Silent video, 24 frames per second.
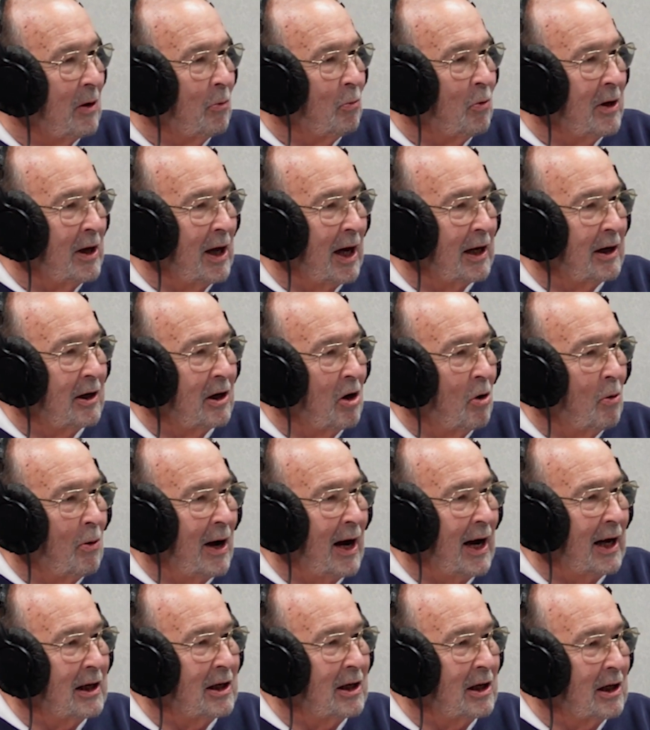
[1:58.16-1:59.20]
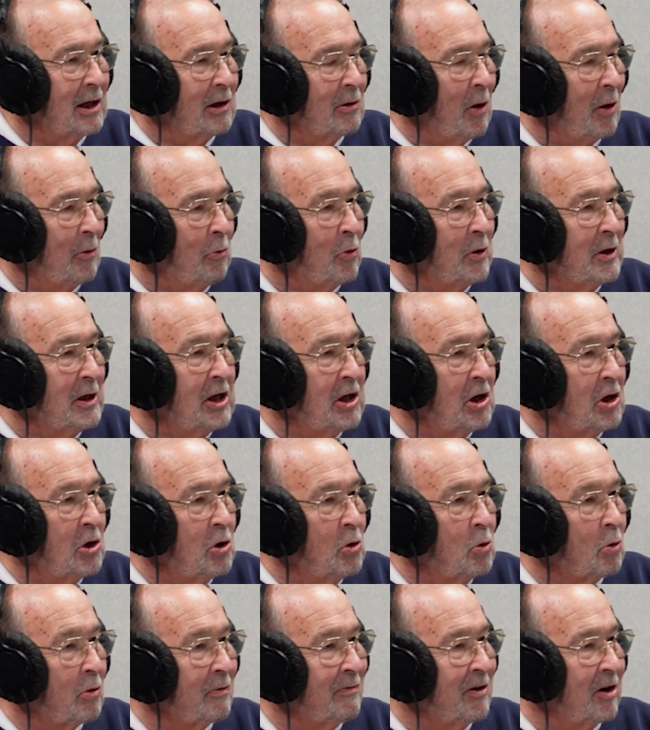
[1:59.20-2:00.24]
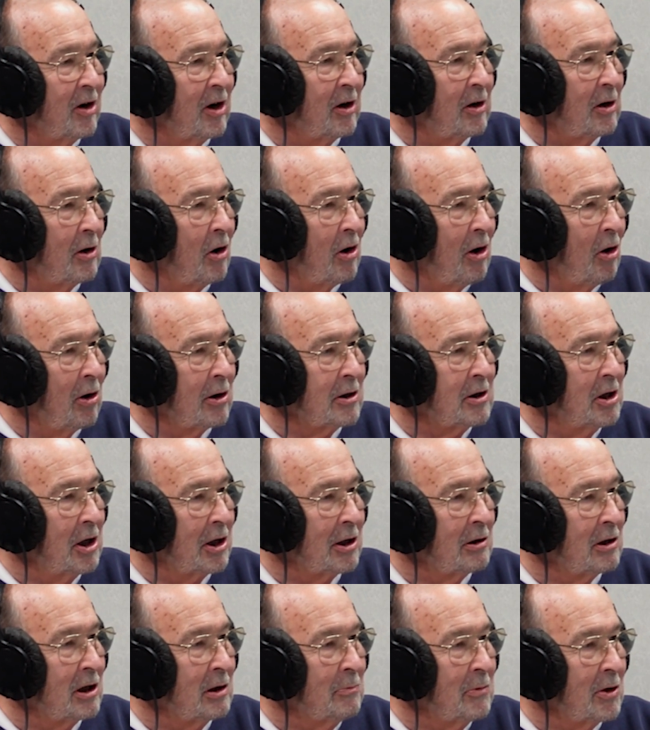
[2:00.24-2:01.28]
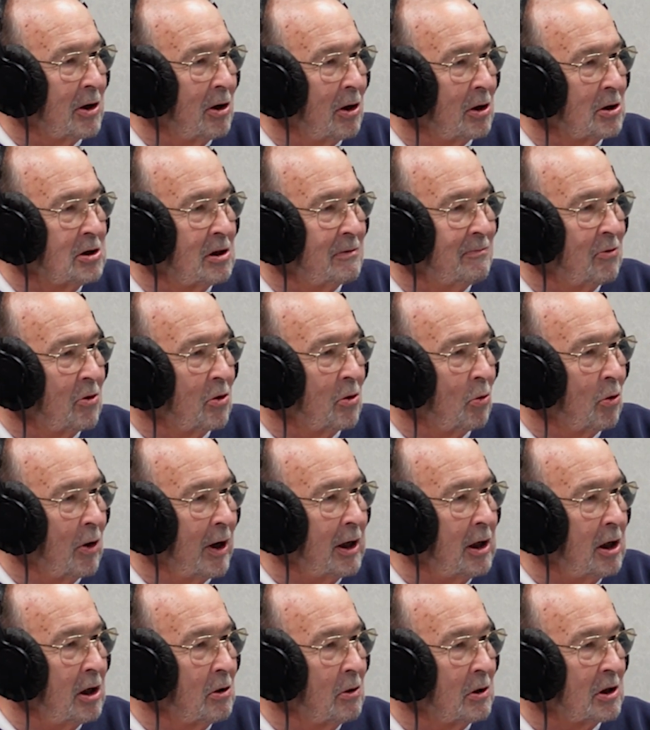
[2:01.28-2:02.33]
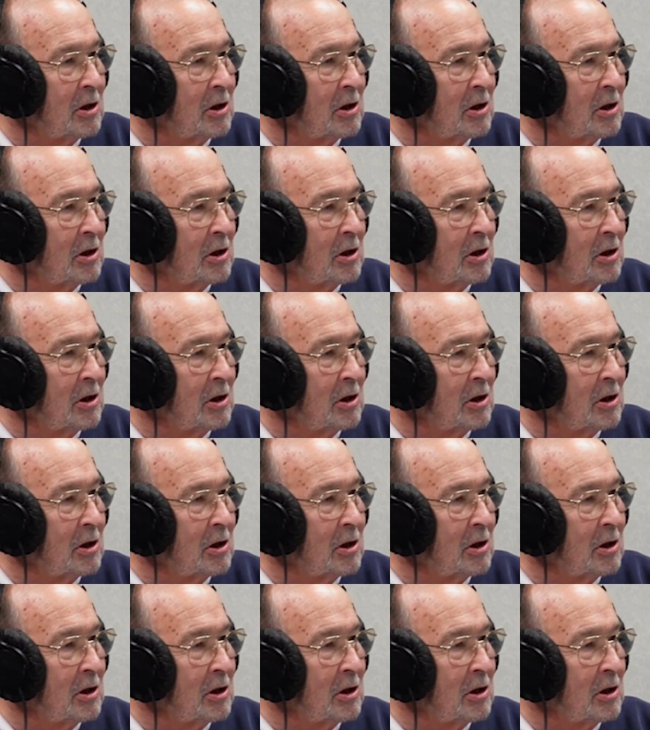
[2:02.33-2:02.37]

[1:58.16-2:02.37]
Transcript: we had no idea. Well, we knew you were very articulate because of your radio